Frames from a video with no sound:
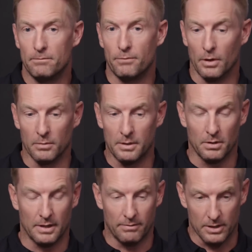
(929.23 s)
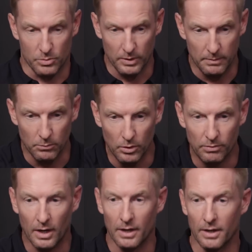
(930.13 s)
firmly believe as we
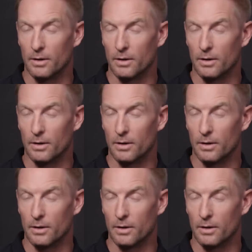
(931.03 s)
move on,